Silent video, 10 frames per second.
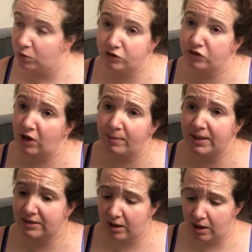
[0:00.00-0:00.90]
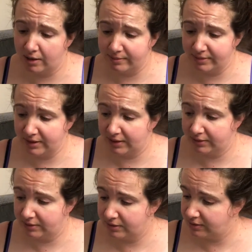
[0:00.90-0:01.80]
washed so many times. They're
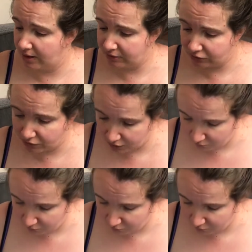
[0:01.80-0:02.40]
such good